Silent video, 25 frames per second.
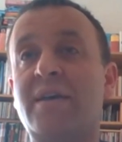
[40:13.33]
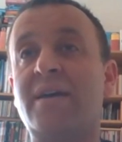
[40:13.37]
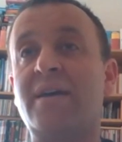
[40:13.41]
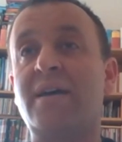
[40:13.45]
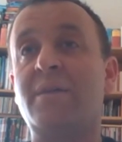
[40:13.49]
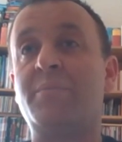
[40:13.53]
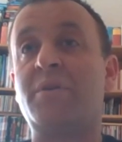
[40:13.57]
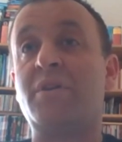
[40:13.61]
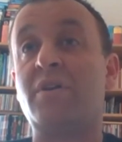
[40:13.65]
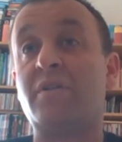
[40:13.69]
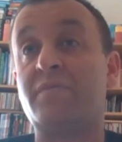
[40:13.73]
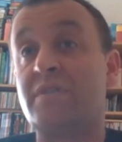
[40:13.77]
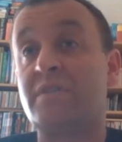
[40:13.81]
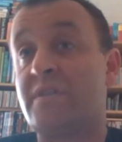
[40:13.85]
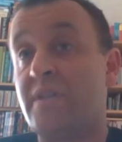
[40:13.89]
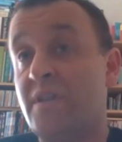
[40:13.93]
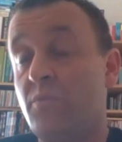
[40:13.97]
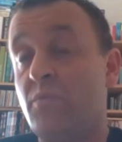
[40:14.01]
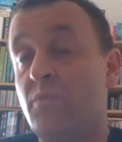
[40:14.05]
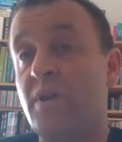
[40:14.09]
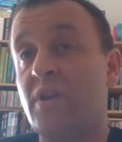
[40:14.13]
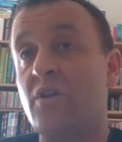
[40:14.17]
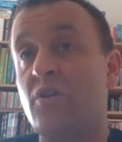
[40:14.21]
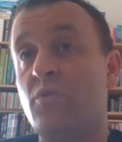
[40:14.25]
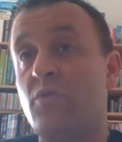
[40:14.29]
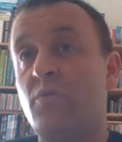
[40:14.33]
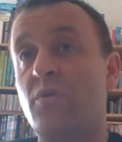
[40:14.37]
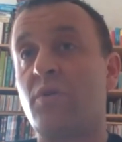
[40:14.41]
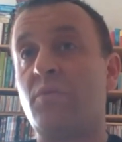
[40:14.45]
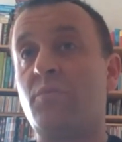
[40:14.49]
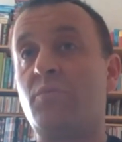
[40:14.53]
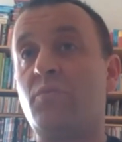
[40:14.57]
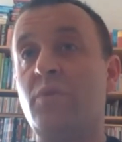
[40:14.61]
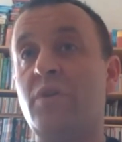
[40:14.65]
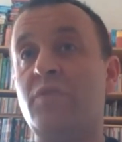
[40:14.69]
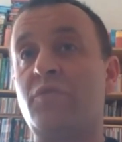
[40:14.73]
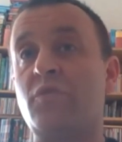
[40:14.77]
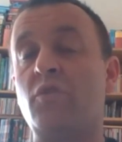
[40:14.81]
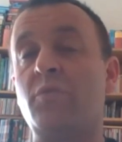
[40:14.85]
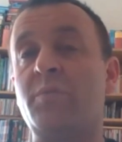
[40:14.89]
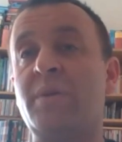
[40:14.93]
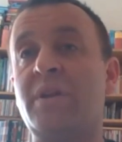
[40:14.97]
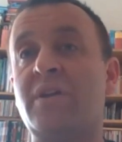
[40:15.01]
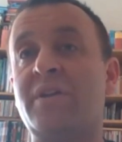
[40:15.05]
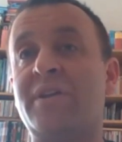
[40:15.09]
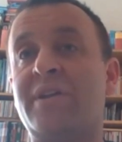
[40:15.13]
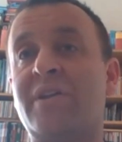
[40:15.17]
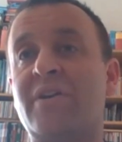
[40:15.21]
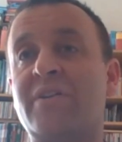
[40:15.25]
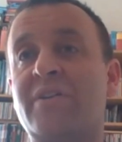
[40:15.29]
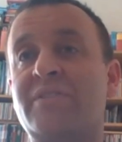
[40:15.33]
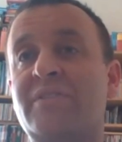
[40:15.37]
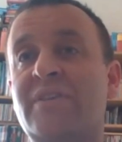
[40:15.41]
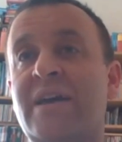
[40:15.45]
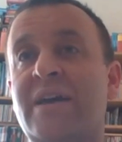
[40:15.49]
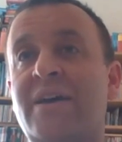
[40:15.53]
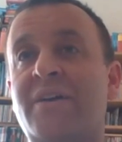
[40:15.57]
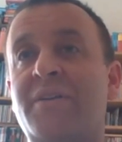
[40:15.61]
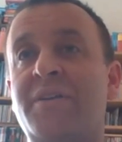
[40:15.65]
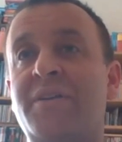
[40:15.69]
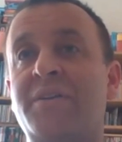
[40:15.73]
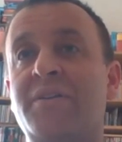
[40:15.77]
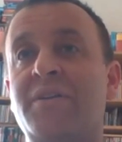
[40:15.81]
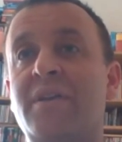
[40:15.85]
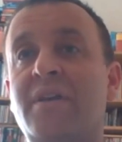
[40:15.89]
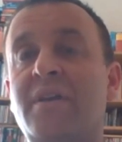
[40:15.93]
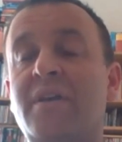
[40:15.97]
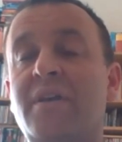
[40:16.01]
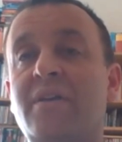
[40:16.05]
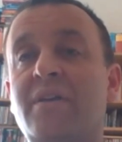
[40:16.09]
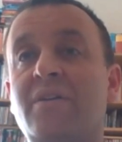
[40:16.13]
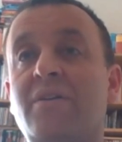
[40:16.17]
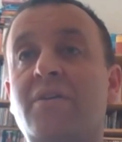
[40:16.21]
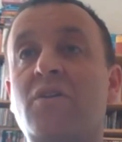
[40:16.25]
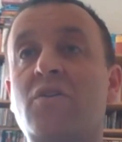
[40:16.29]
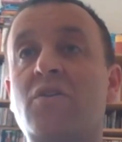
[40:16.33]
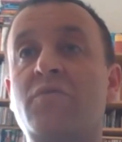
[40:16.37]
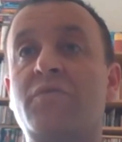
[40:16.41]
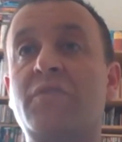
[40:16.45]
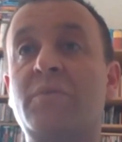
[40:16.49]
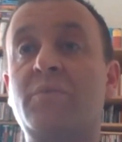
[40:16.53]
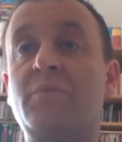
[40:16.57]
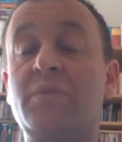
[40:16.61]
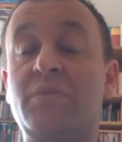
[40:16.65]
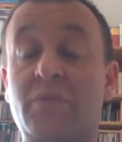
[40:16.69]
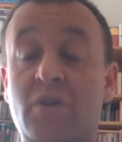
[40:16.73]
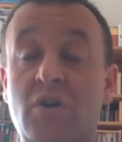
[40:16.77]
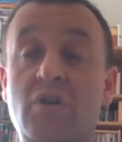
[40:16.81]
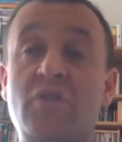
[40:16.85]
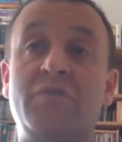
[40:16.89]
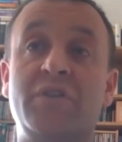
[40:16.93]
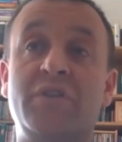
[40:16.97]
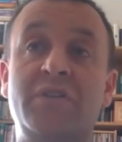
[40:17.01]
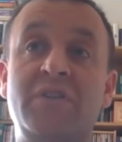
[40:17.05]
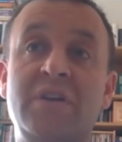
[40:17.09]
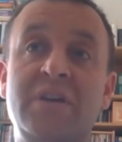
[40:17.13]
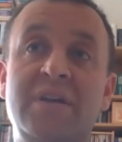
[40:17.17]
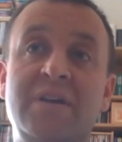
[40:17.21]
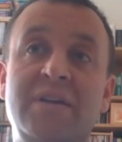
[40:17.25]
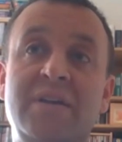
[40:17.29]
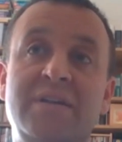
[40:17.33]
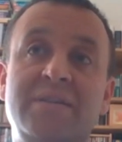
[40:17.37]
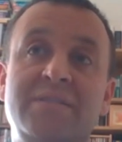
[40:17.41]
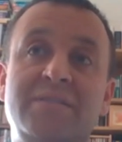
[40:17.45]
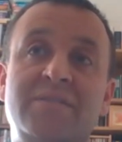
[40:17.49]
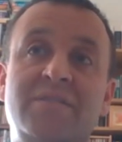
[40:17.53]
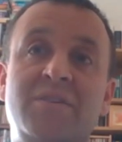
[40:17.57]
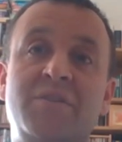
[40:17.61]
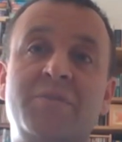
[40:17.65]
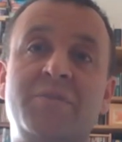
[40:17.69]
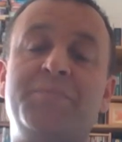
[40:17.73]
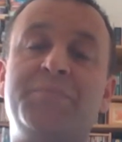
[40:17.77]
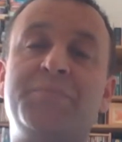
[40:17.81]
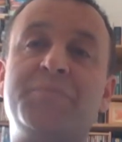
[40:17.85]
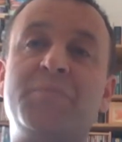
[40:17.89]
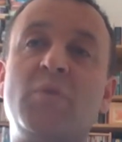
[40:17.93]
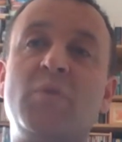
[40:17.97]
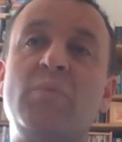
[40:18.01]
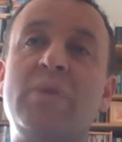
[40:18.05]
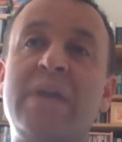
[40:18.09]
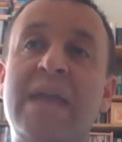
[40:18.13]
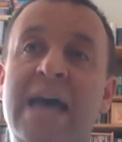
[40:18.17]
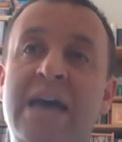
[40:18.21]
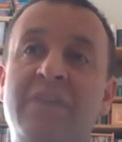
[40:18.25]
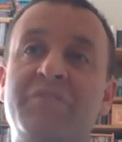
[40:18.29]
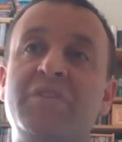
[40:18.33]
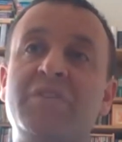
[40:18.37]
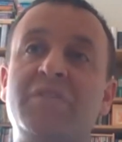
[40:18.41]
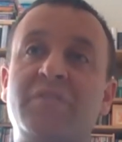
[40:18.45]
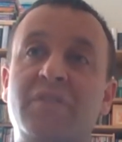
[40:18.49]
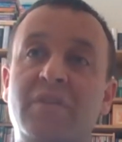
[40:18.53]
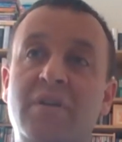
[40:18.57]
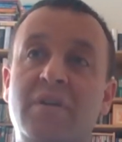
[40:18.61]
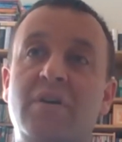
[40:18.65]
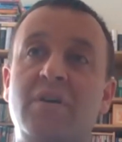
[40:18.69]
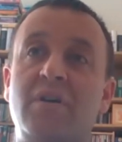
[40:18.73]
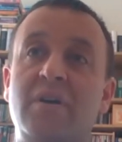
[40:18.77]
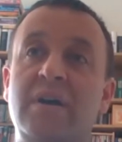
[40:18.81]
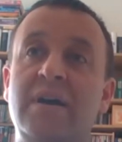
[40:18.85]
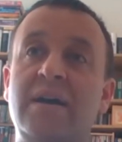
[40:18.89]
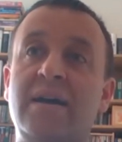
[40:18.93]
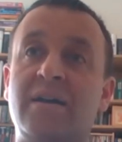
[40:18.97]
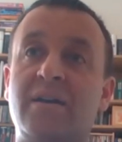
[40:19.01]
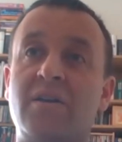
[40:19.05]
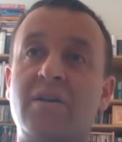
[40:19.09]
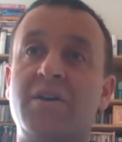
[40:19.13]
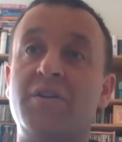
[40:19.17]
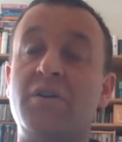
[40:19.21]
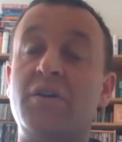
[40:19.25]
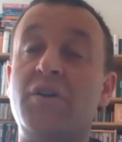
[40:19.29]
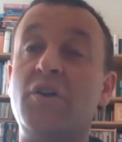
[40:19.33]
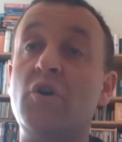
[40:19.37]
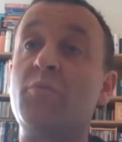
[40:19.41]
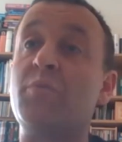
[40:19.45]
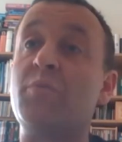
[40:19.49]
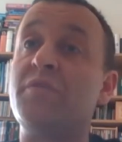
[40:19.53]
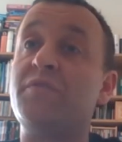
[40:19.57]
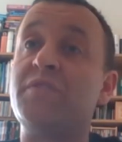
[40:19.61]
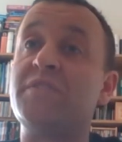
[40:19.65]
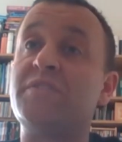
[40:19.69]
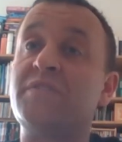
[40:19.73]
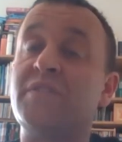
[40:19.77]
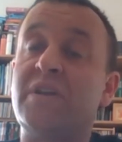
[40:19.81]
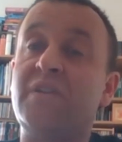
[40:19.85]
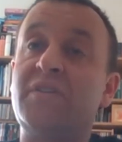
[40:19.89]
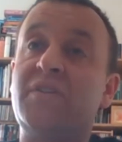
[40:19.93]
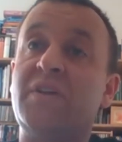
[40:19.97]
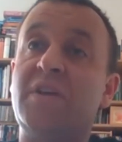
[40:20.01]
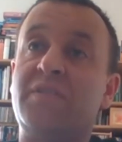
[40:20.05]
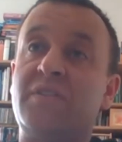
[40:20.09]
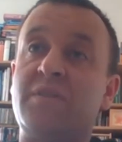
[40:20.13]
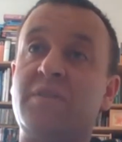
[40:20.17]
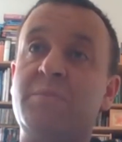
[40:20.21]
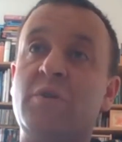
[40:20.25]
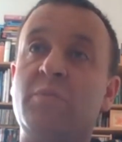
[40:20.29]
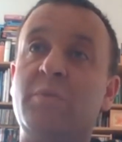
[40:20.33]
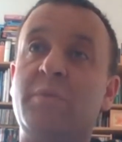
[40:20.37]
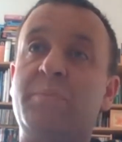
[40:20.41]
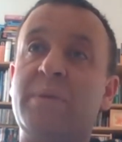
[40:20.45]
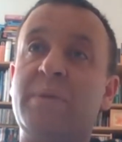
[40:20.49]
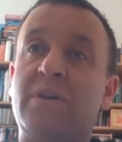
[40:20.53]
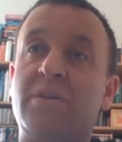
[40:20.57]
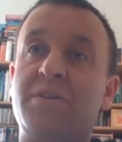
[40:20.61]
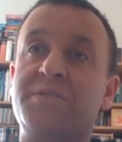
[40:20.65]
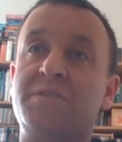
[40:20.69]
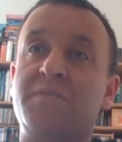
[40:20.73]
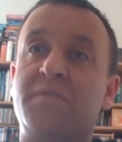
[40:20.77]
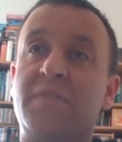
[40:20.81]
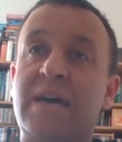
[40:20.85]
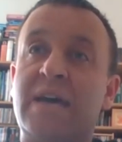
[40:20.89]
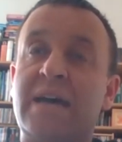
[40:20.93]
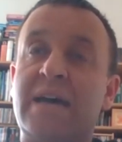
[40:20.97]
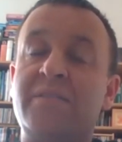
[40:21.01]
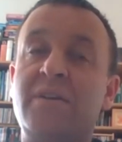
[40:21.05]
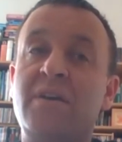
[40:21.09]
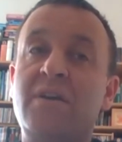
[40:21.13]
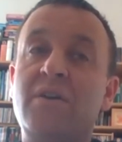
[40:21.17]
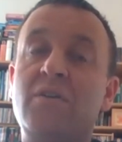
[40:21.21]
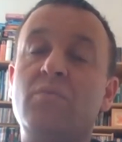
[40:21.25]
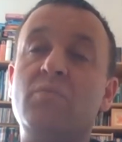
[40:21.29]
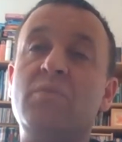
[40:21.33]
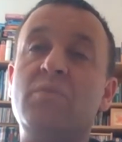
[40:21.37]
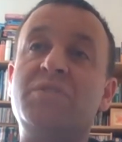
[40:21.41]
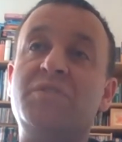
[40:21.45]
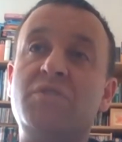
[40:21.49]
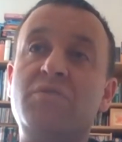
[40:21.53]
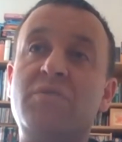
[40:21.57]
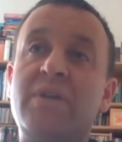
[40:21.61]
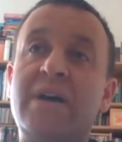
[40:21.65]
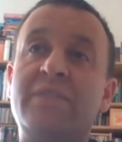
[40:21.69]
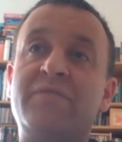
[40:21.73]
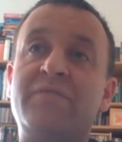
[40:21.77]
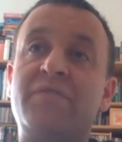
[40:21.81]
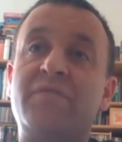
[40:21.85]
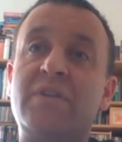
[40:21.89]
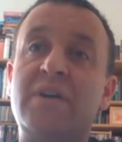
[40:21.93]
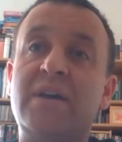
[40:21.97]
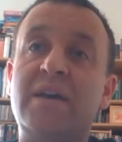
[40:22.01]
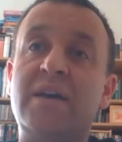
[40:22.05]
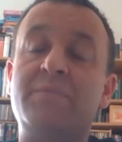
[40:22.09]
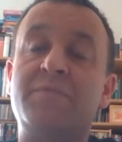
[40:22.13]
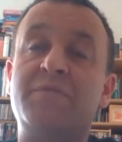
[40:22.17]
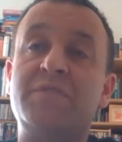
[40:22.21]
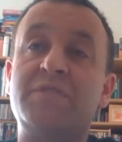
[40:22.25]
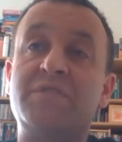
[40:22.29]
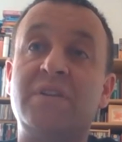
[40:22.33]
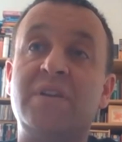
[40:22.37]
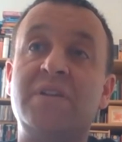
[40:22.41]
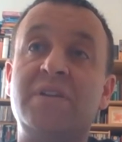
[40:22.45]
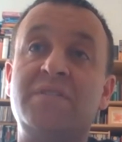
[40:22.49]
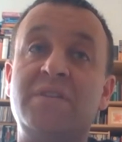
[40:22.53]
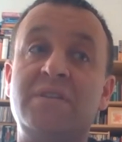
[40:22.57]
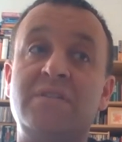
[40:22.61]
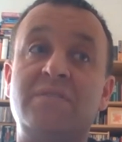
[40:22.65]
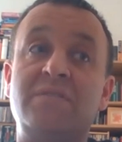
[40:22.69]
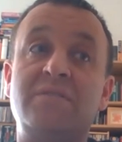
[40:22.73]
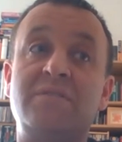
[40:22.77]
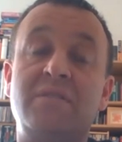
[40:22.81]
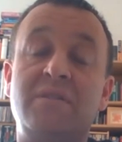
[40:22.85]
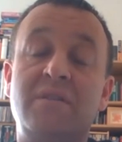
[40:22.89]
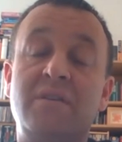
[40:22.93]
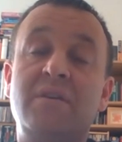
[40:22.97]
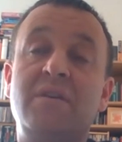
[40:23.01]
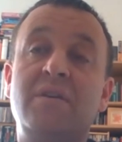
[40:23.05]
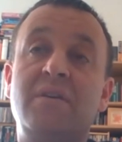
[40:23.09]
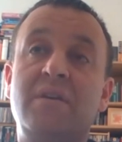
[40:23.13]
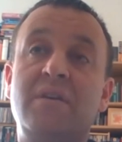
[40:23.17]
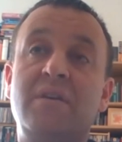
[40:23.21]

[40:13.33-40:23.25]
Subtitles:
But obviously, we know we've all been on lockdown and COVID. So we haven't got an open facility at the moment because of that. We do have facilities